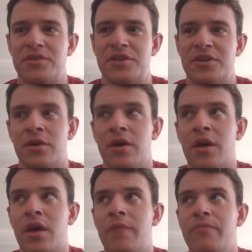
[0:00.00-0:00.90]
So
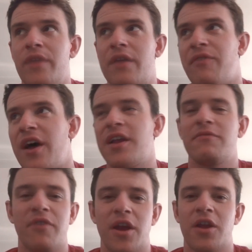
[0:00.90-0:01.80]
like
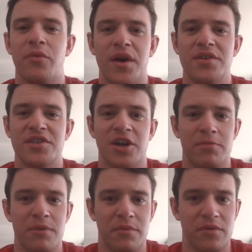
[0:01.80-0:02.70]
finding finding ways to
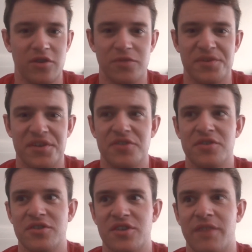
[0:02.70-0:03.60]
help people in those
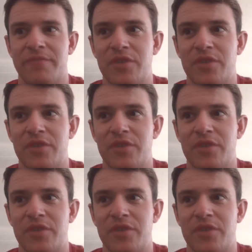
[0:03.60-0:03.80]
positions like